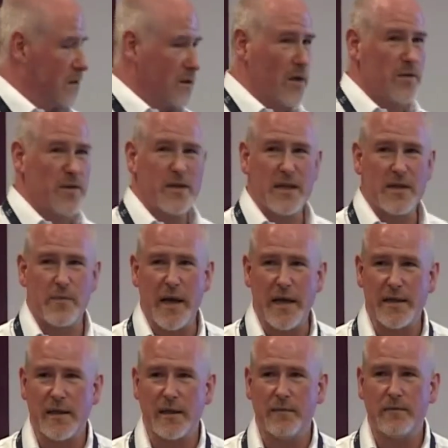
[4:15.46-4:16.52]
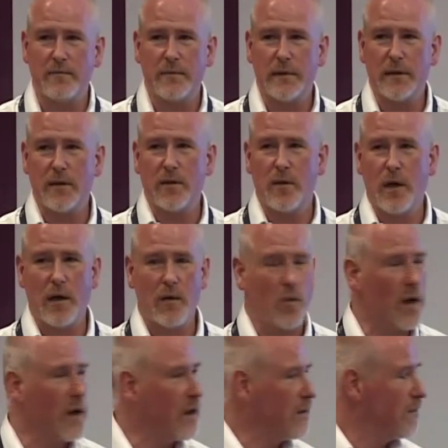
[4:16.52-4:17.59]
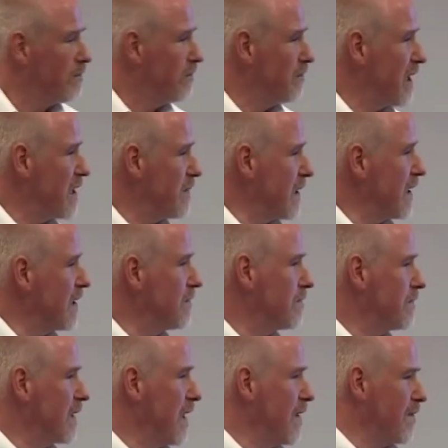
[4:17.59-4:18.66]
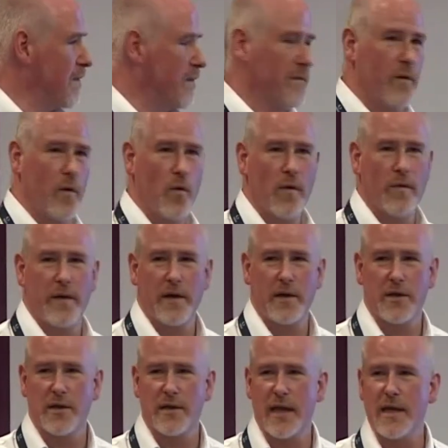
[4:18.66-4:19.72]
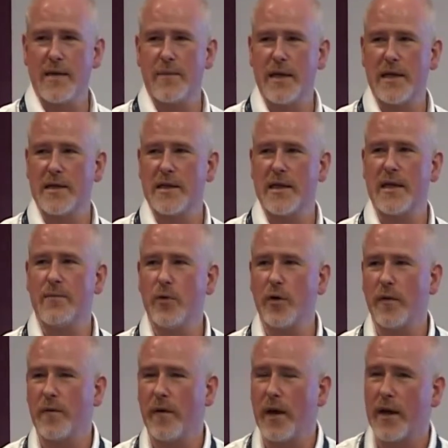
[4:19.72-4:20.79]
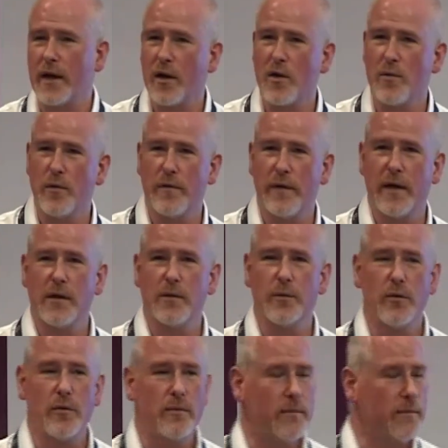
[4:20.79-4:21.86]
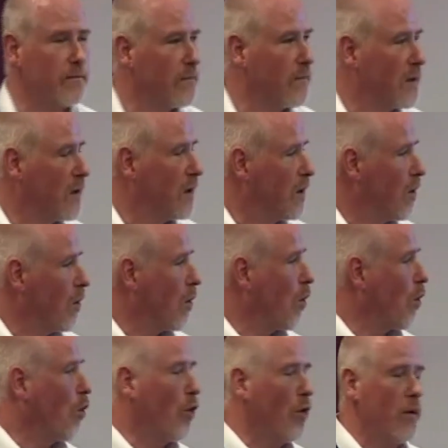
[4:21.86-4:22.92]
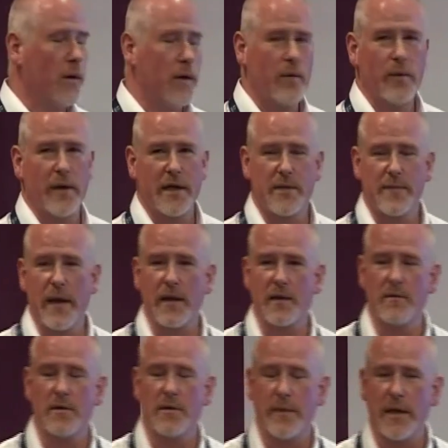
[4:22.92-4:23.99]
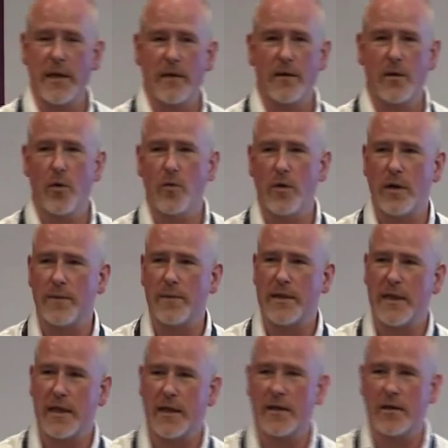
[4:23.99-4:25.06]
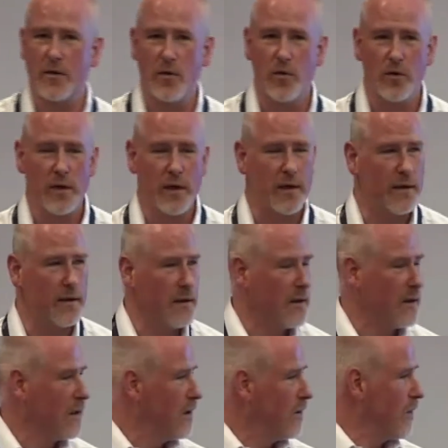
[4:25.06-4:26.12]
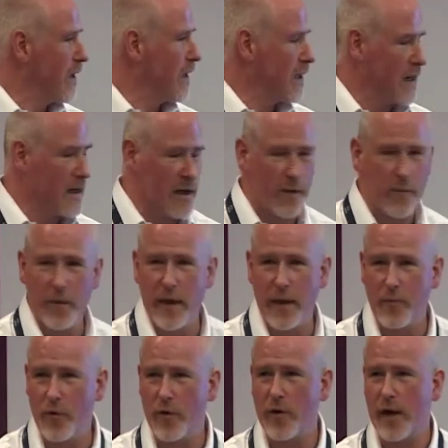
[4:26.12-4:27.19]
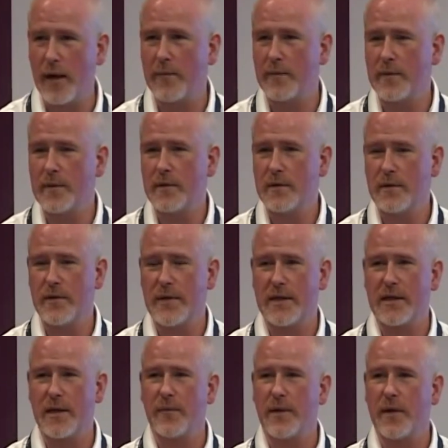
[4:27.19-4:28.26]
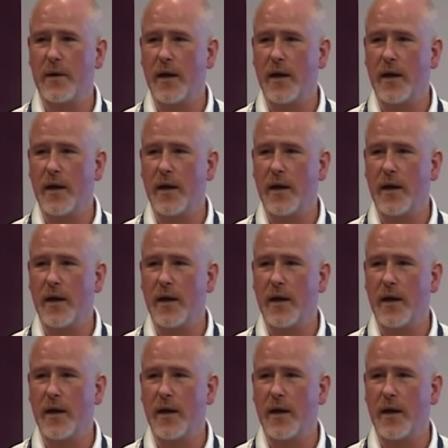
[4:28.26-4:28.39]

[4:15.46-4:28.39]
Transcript: So does this matter? Well, maybe if all the functions A, B, and C modify a global variable, or we expect them to be called in a particular order, we can end up with our program doing something